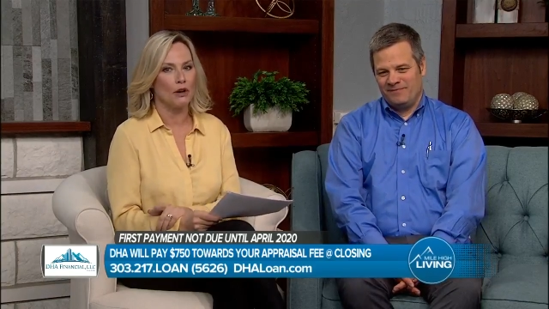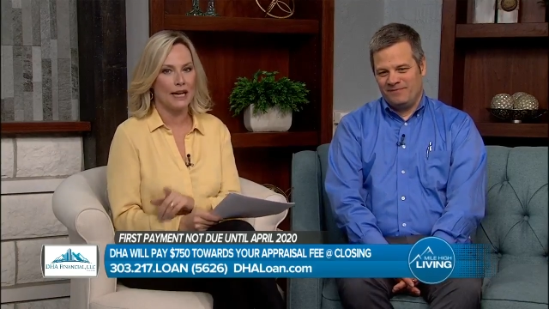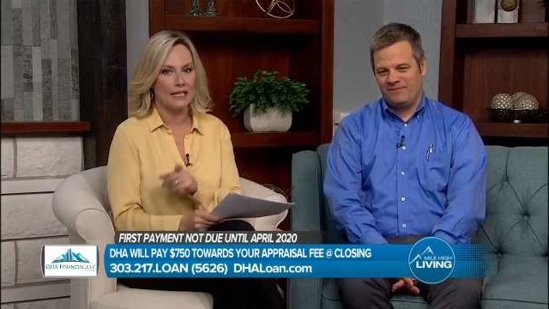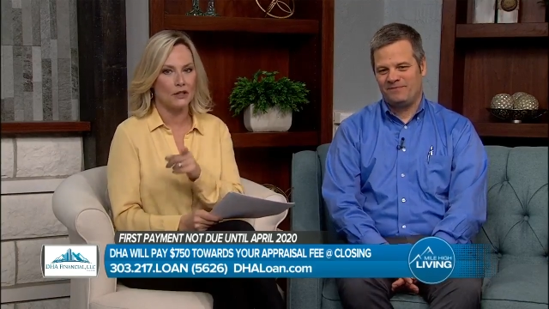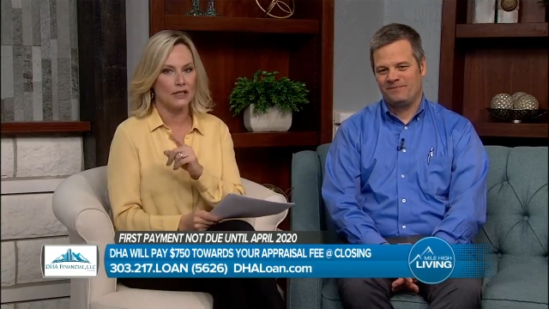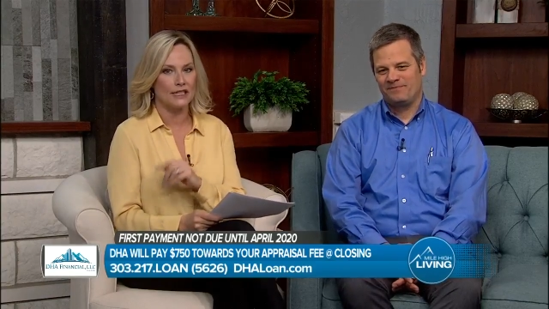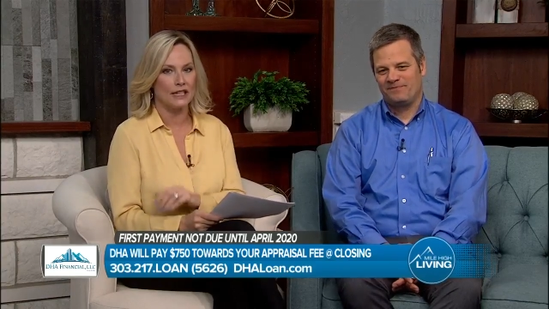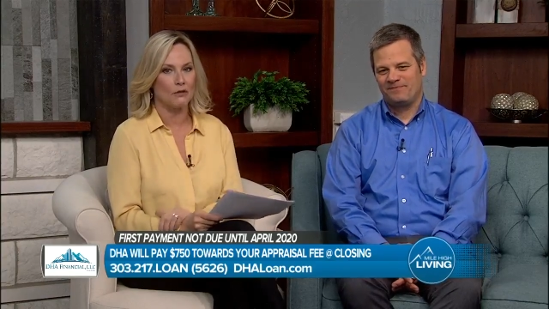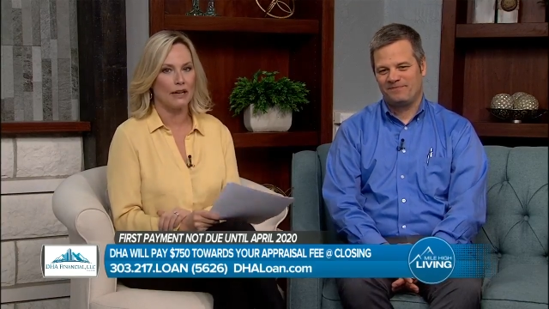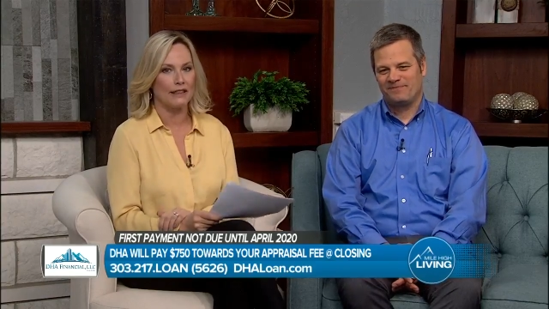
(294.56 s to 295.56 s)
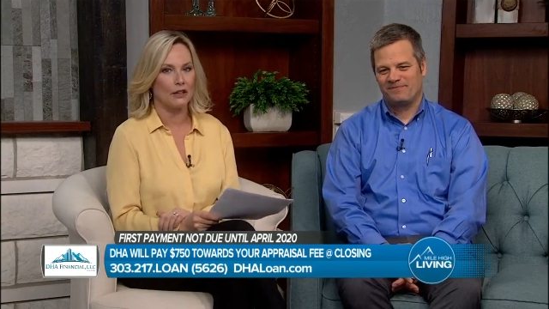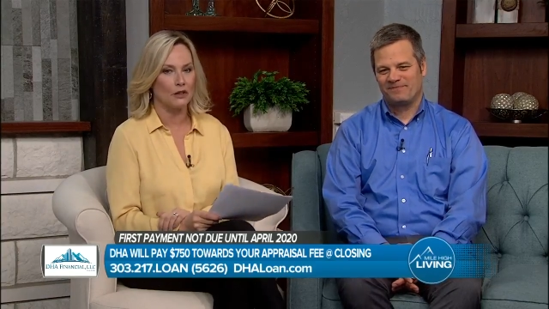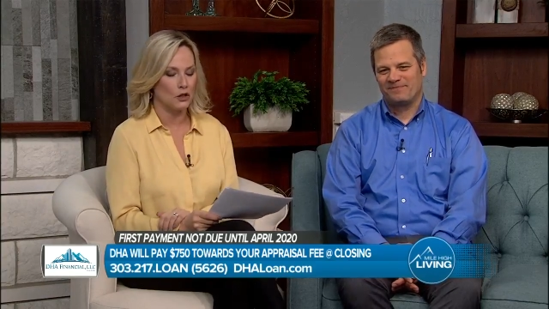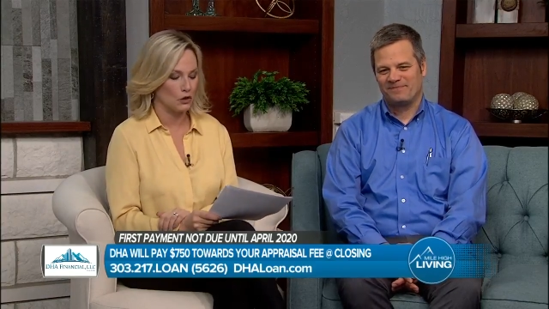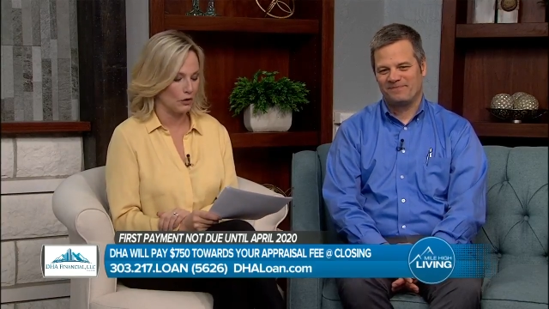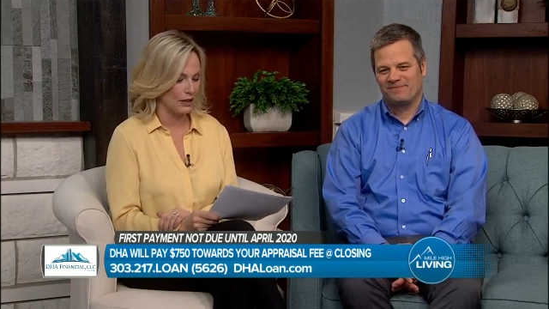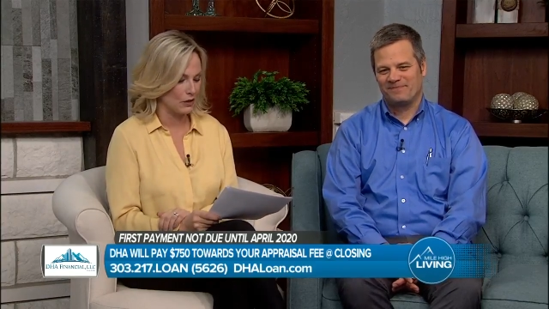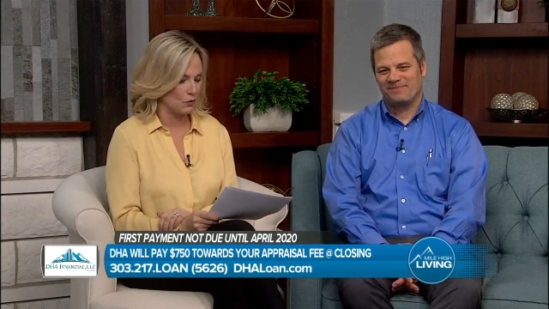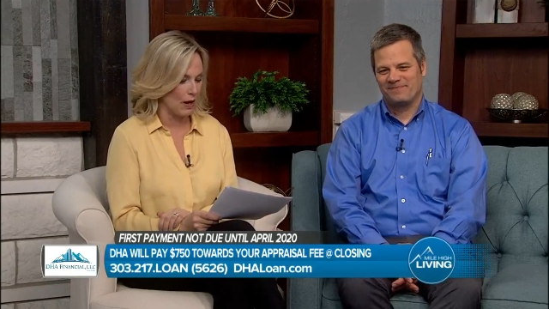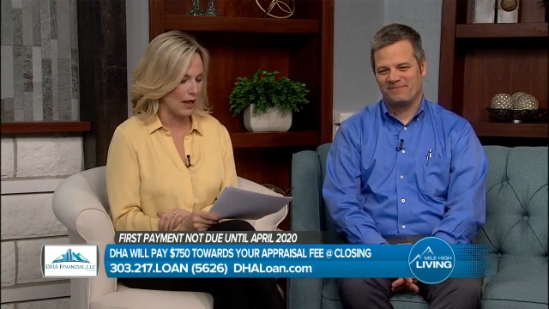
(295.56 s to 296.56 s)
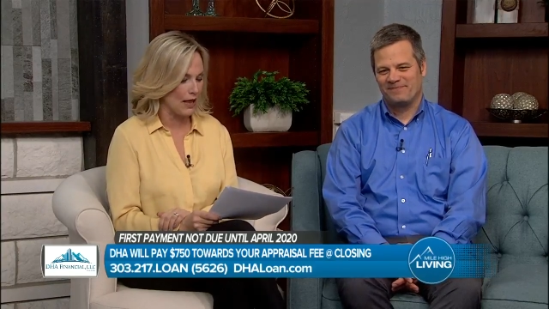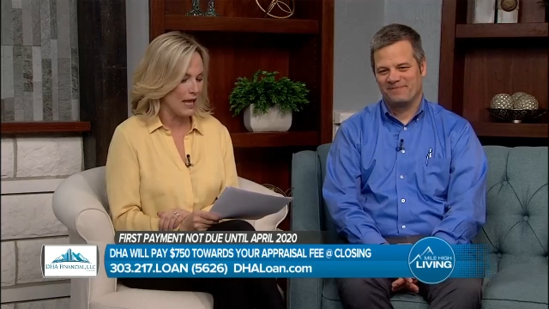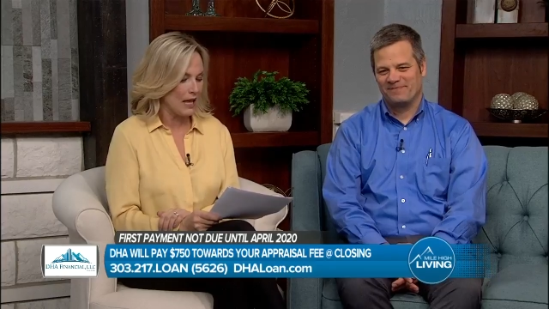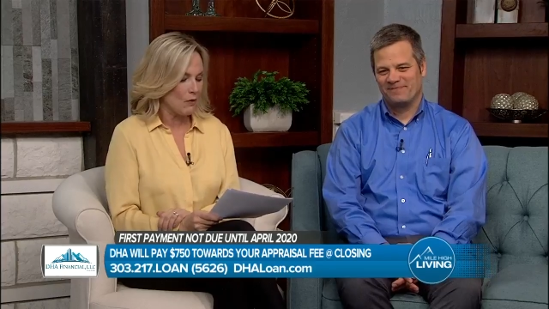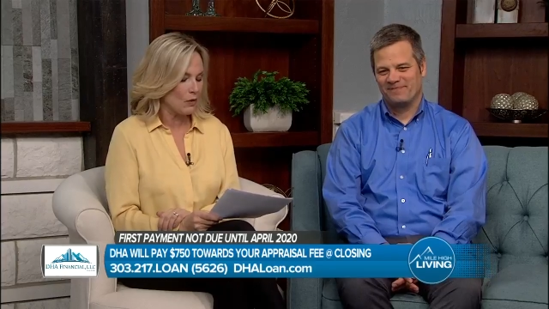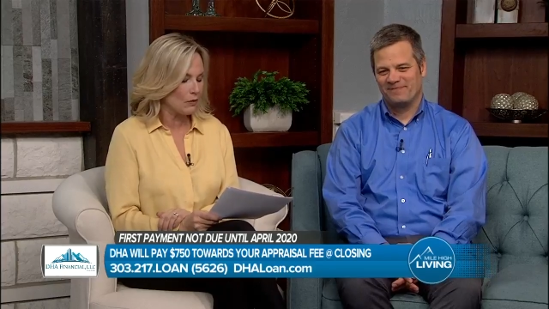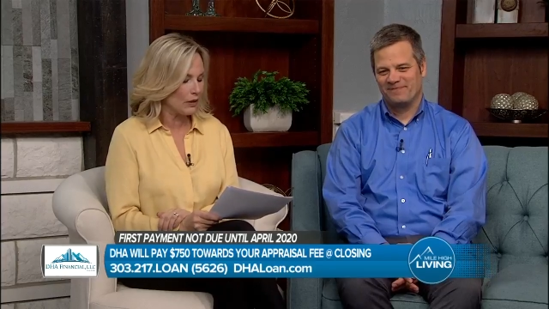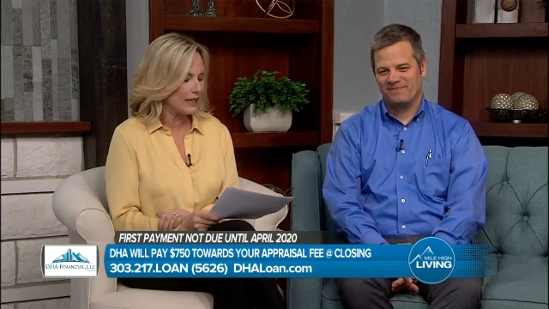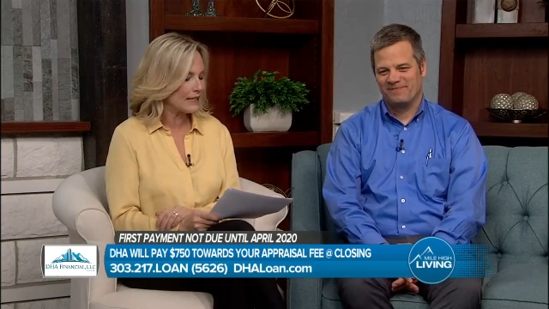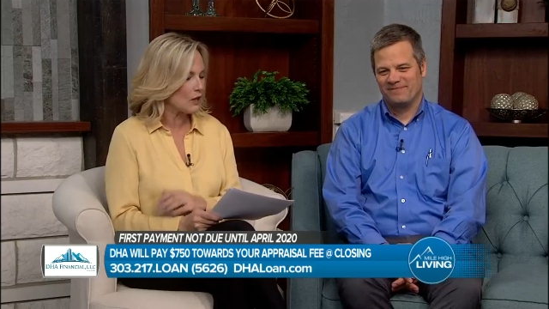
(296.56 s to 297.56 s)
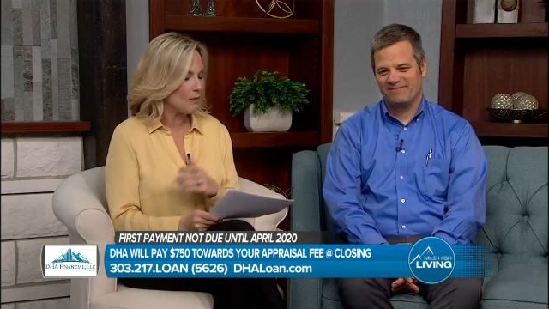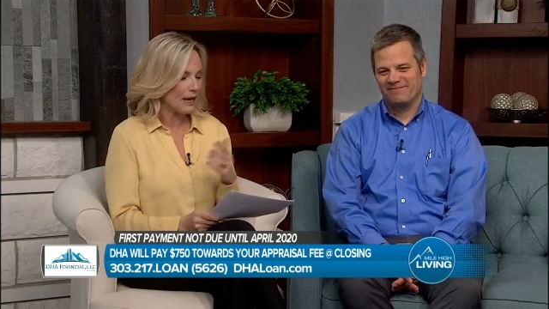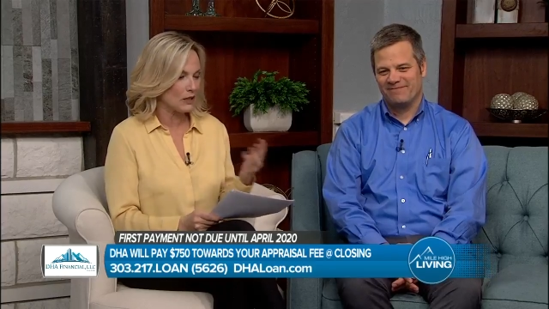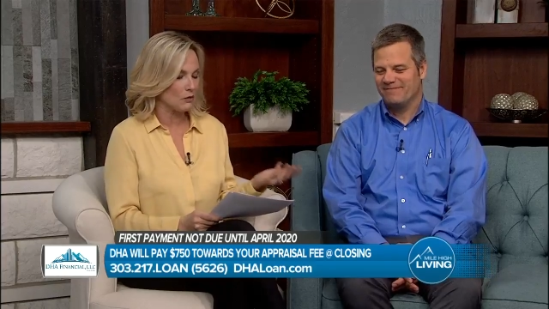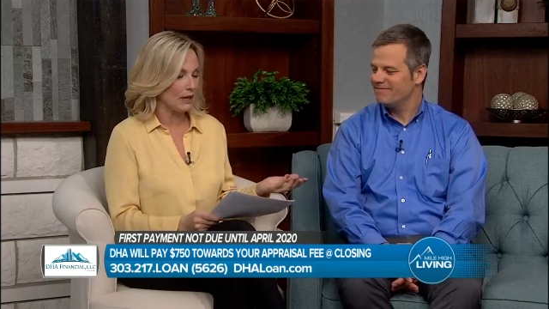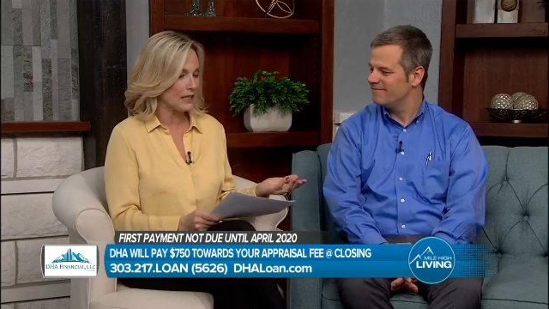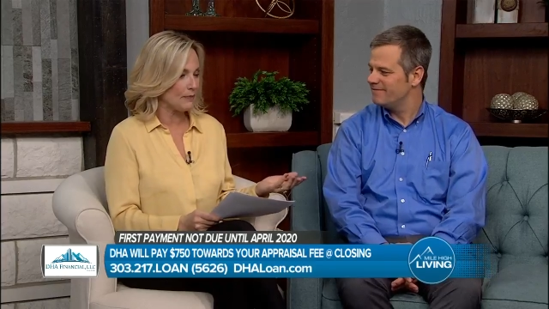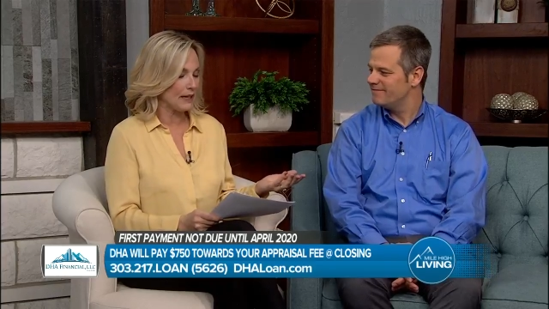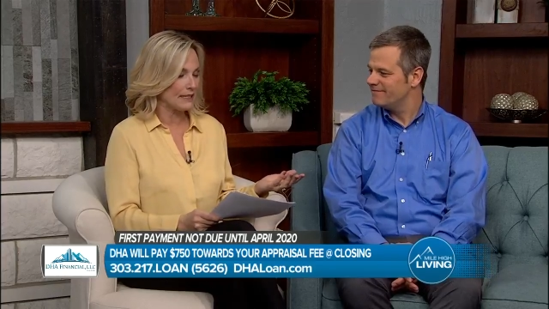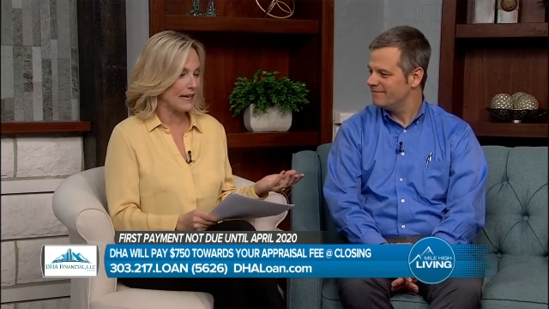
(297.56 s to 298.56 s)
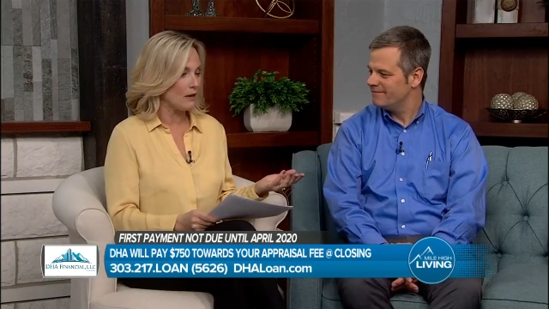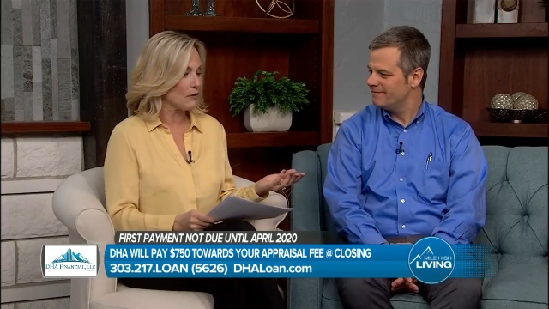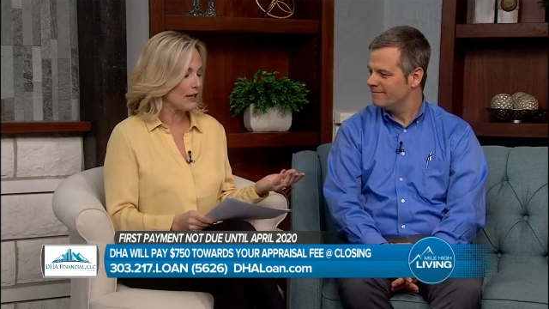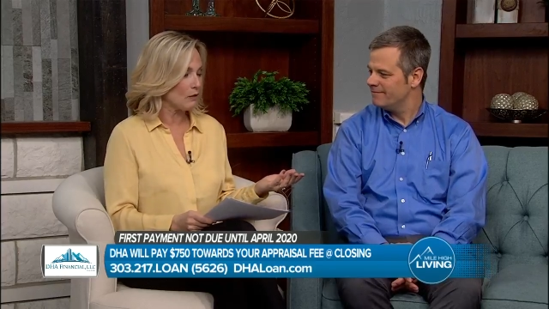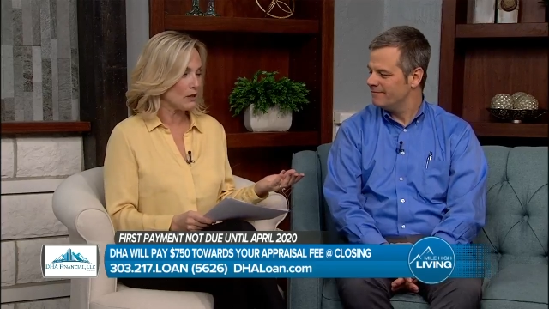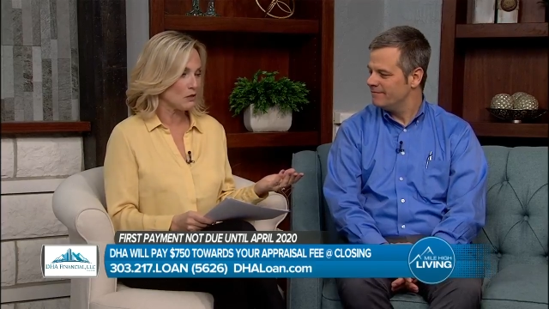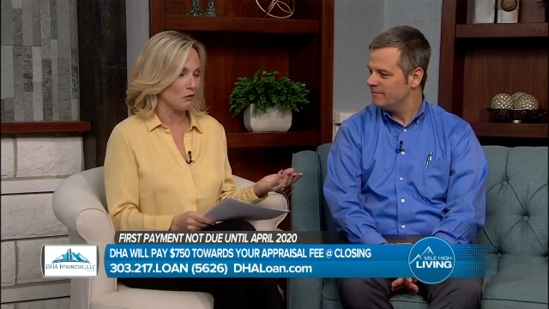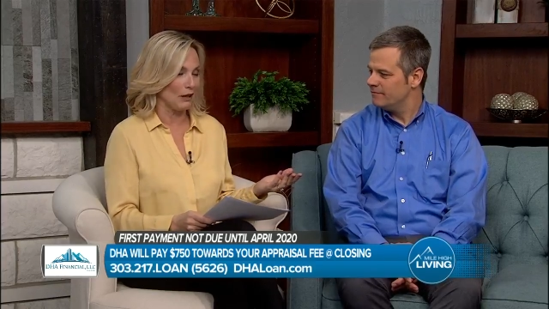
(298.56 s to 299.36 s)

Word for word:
Speaker 1: ahead, you can see it right there on your screen as well. When Let's go back to rates because I don't think we should